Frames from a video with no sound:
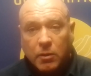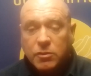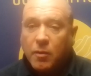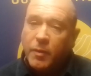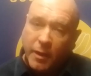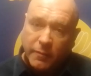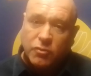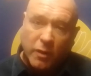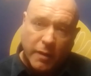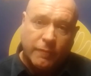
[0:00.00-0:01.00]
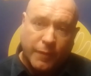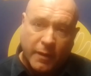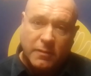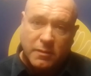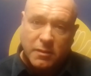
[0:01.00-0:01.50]
So we can try and
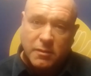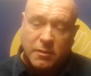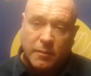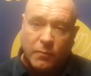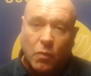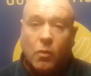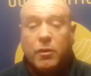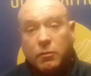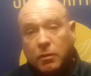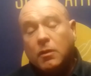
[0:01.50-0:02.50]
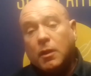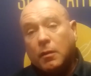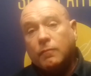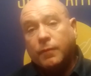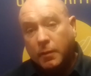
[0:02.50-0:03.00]
fight the system, or you can
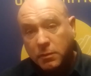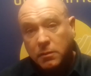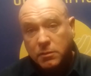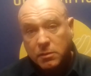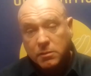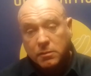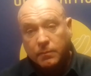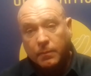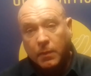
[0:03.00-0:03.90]
get in front of the system.